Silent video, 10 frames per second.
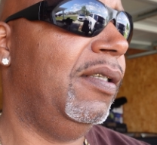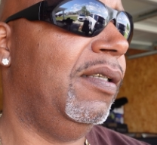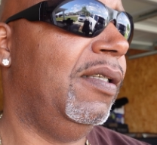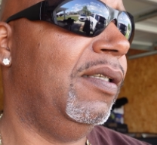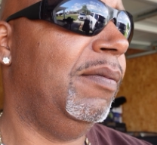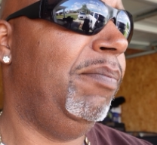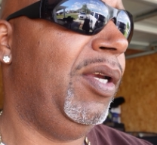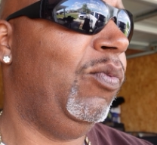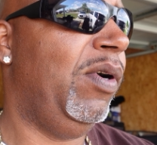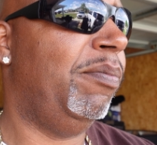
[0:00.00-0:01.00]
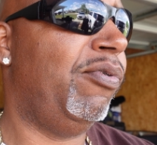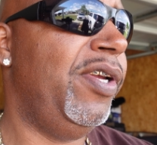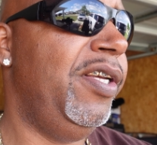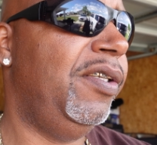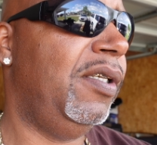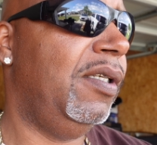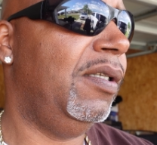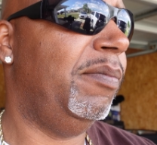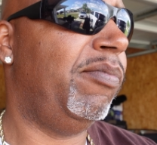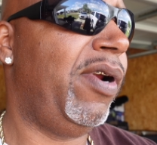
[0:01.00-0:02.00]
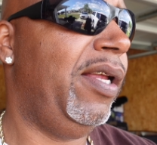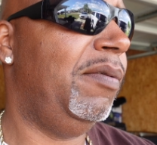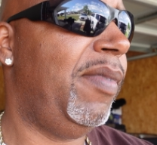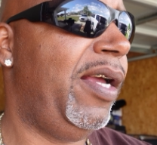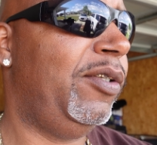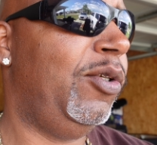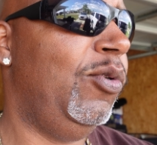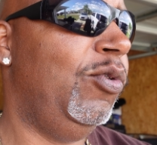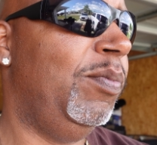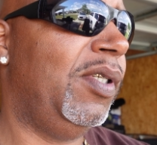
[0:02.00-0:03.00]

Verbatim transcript: Uh, Big Whip Breezy, Brandon Matthews,